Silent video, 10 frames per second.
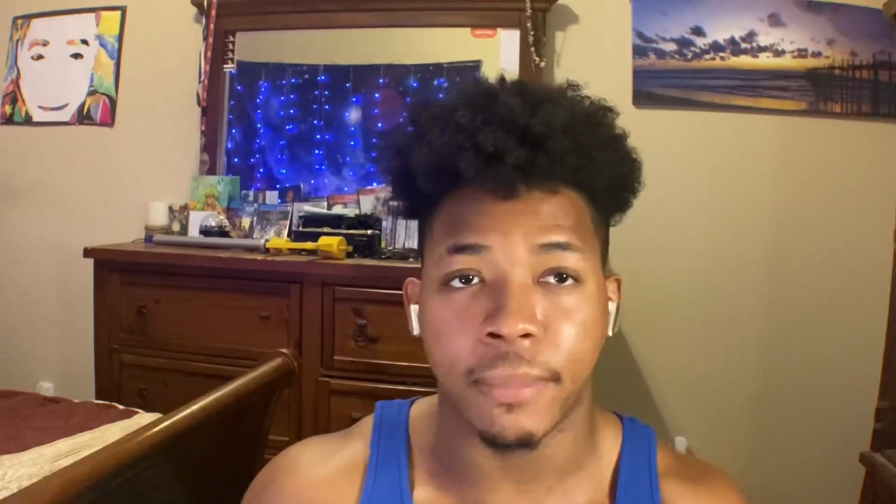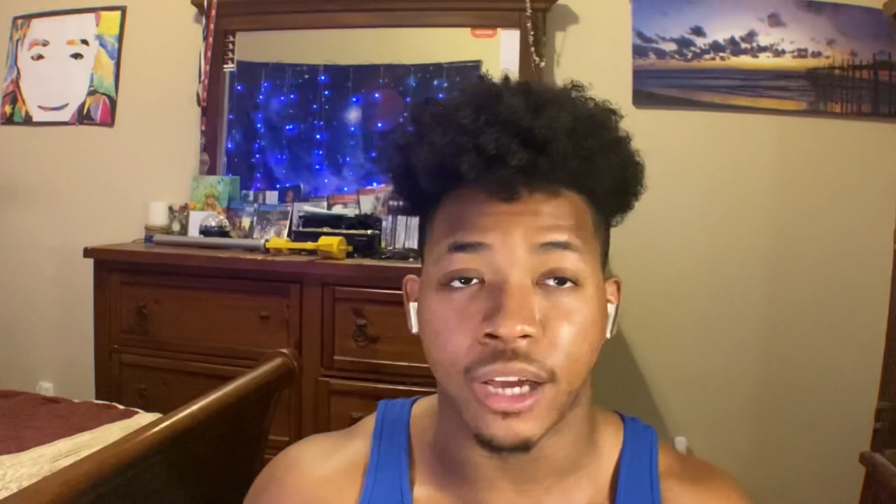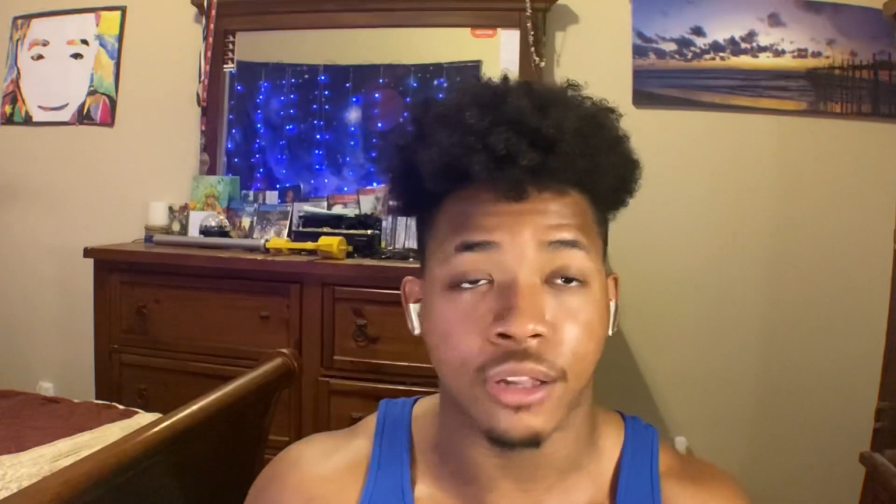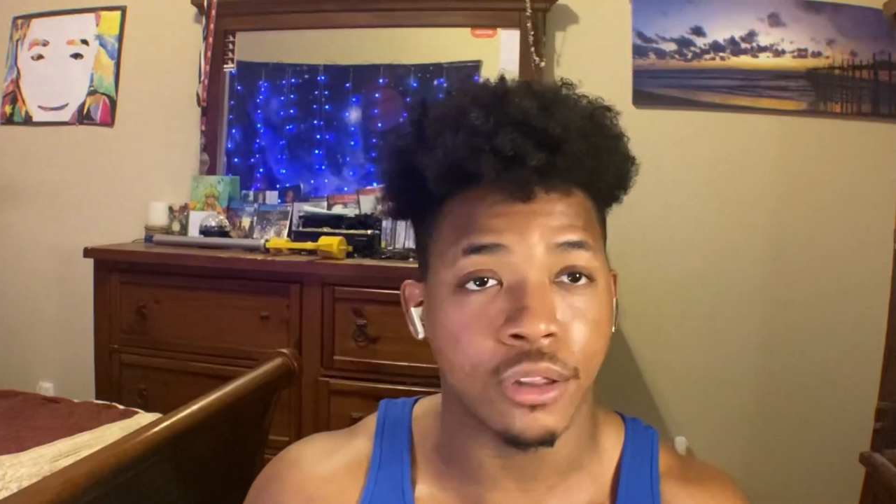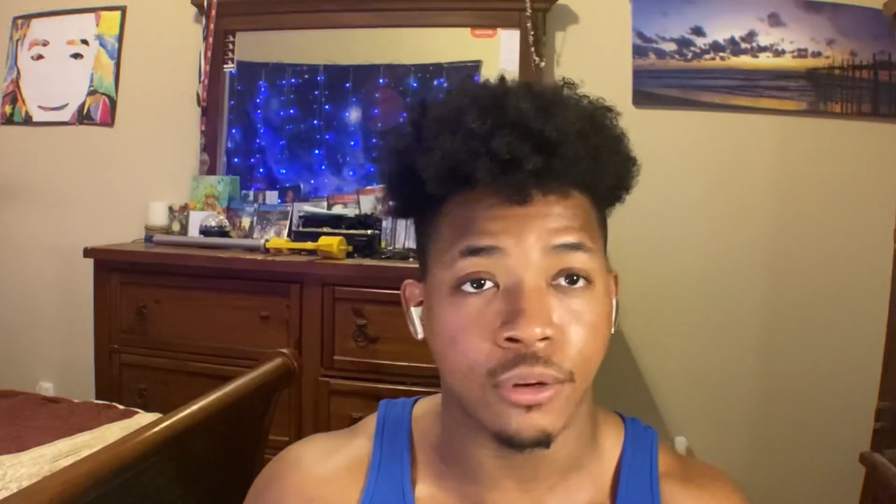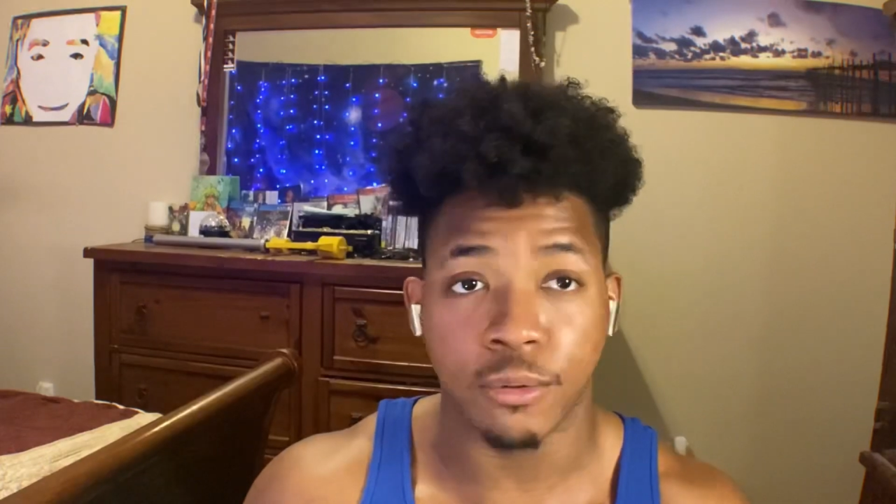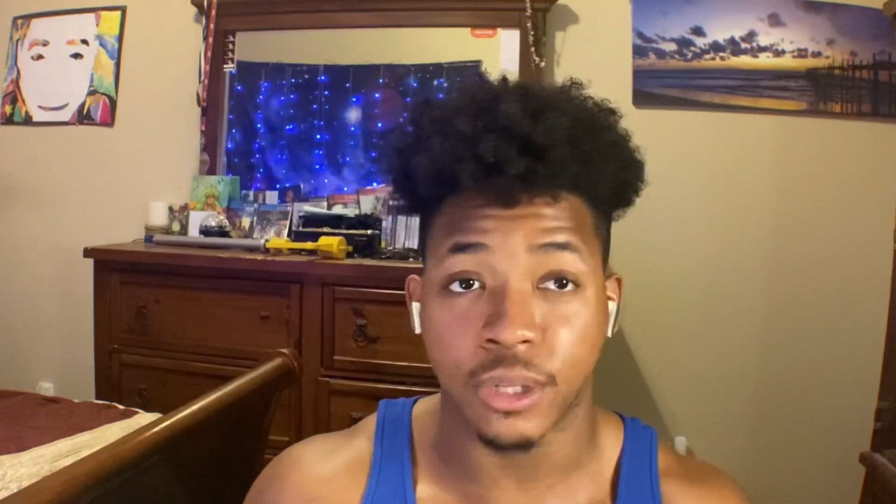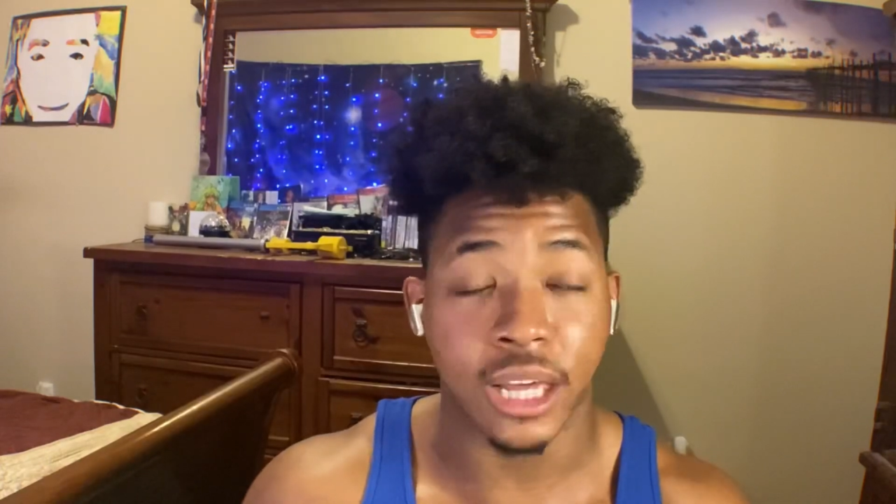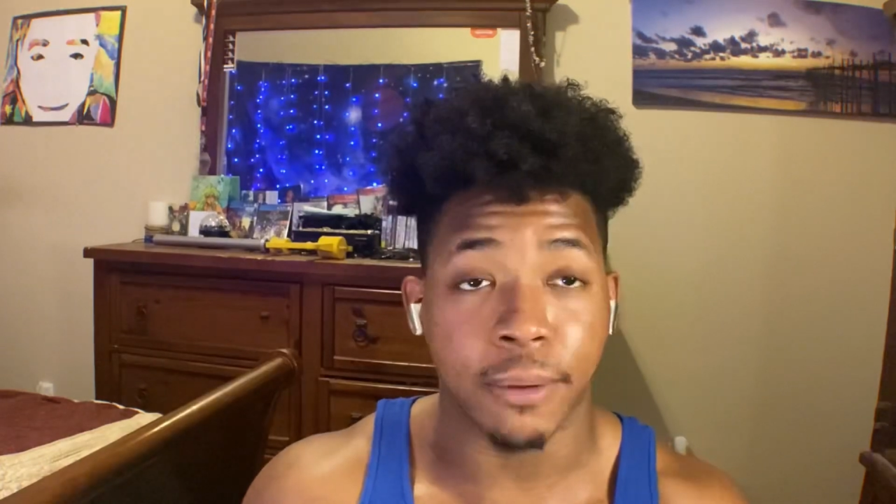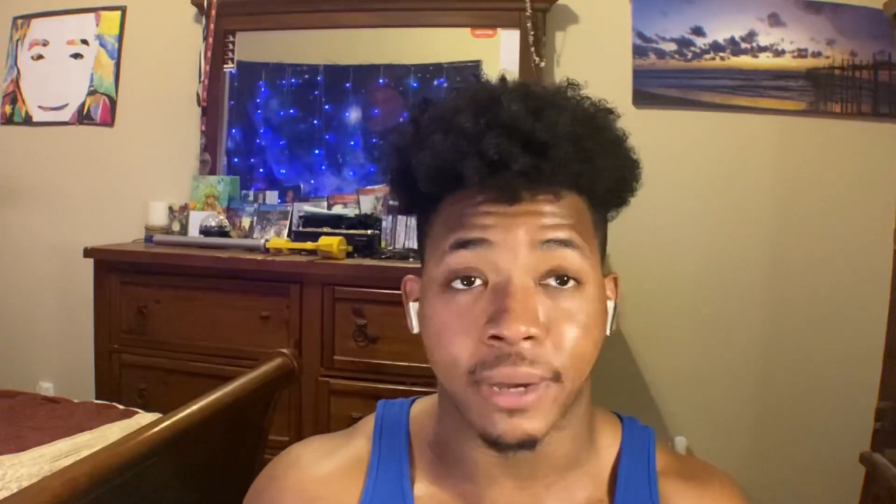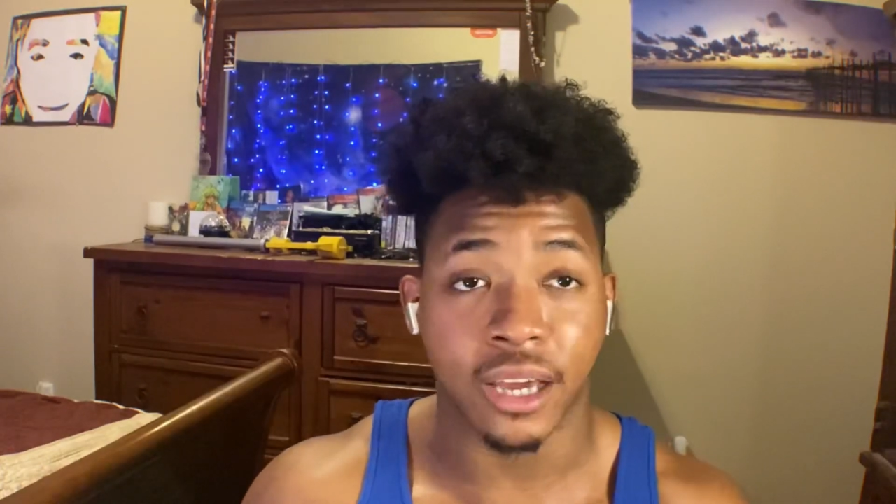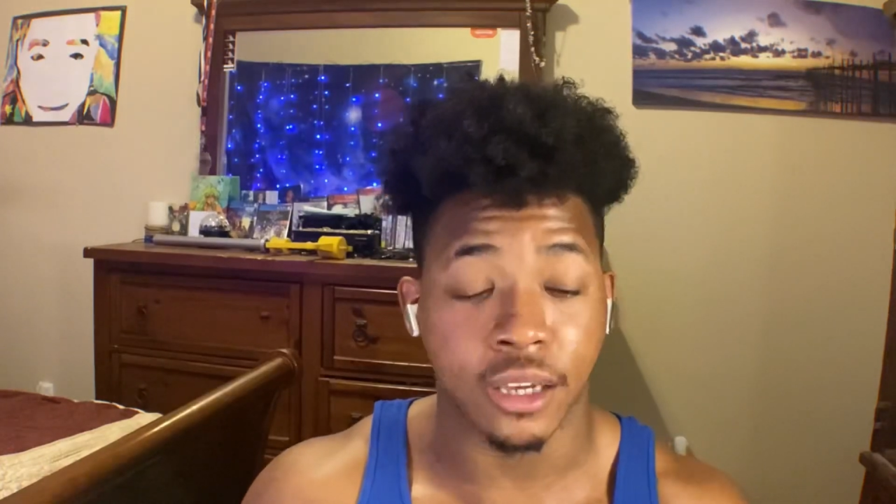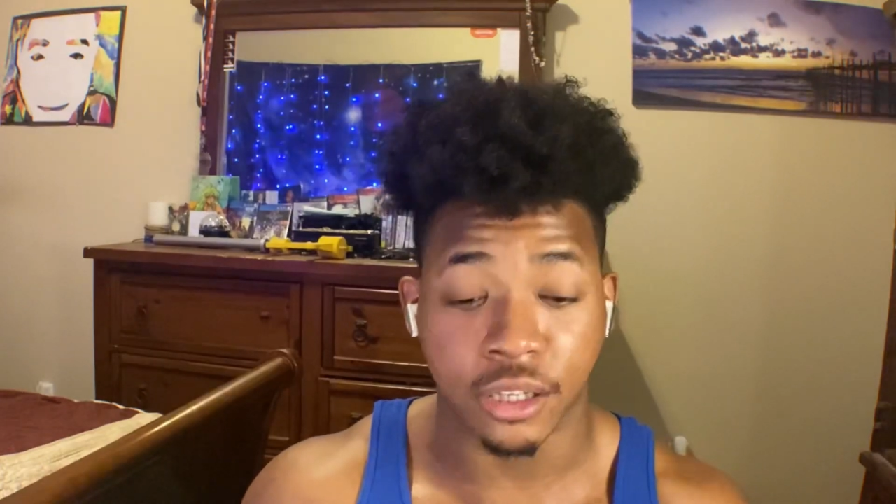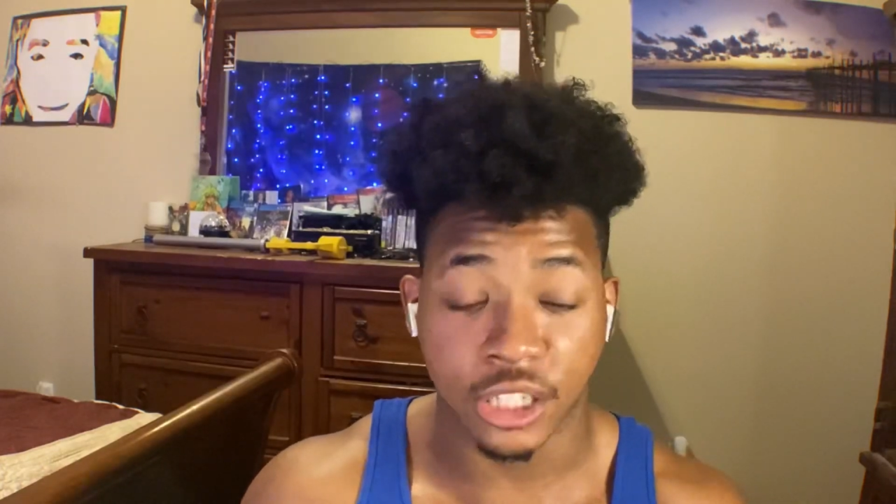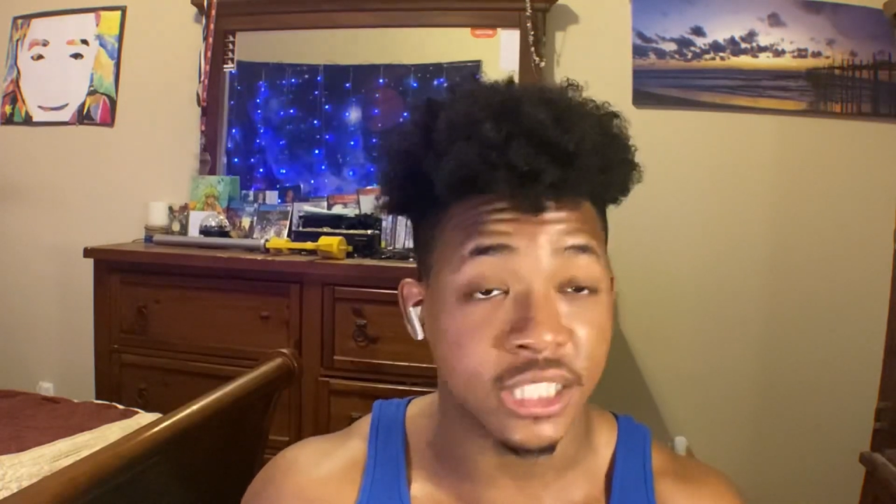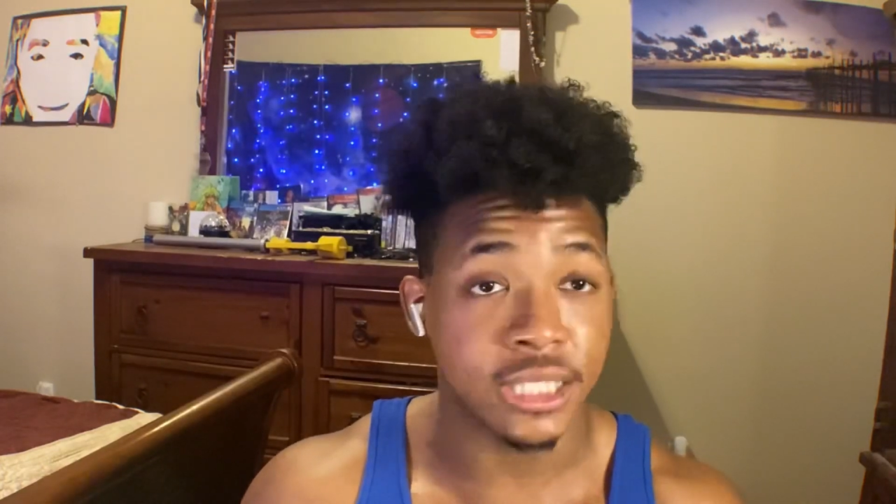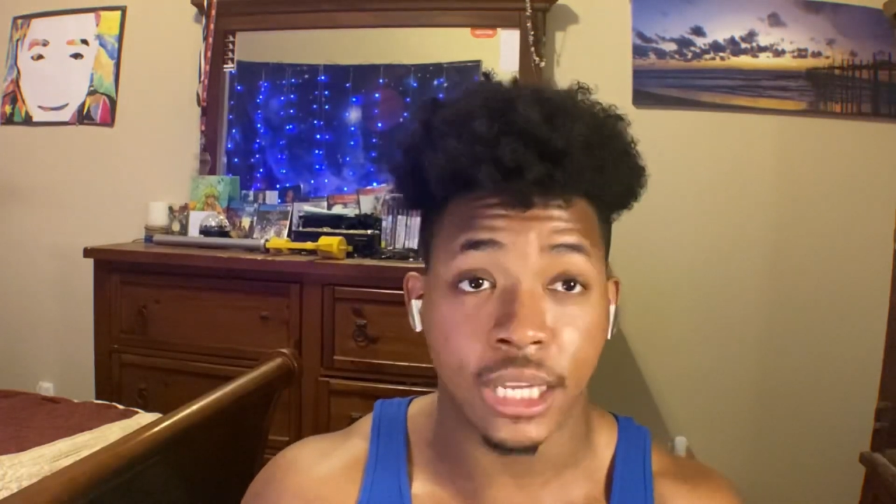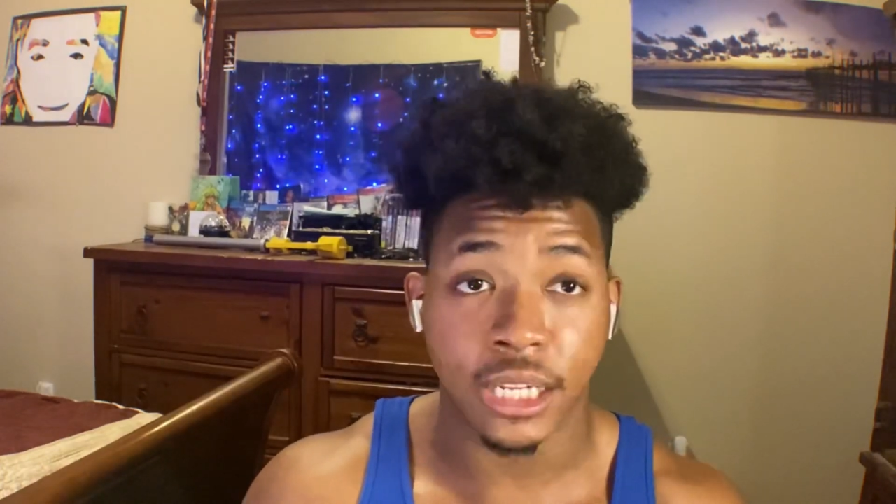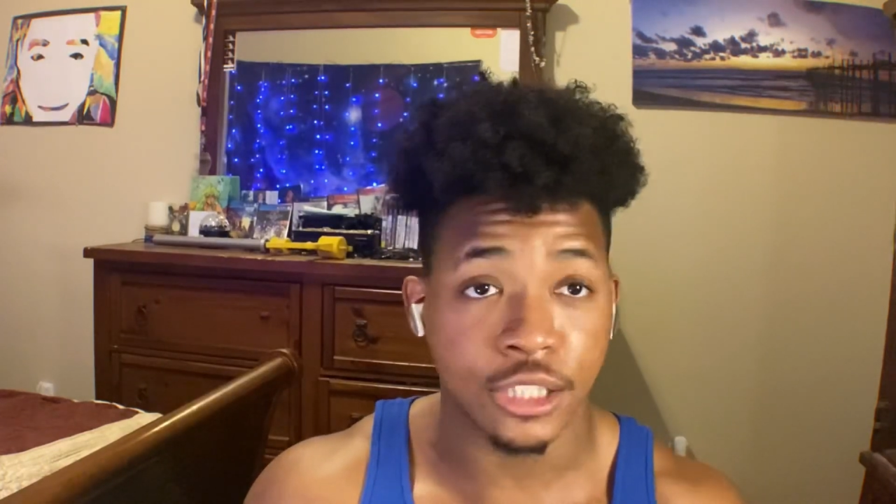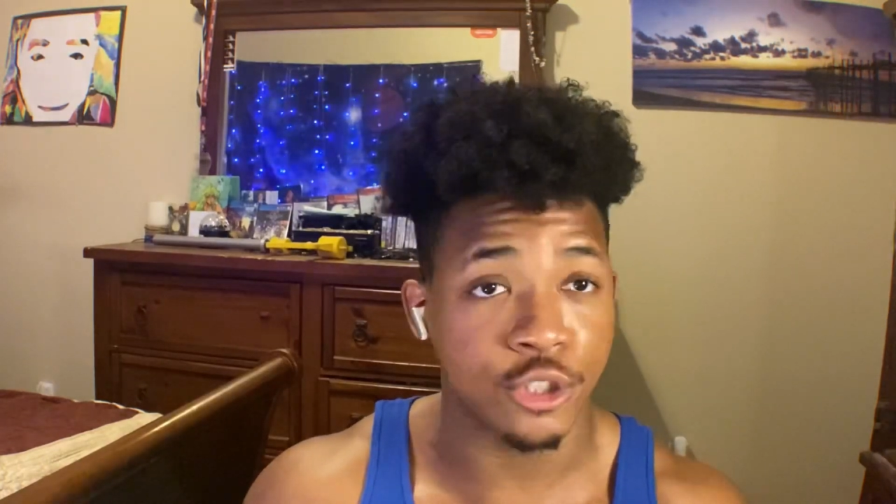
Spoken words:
my consent.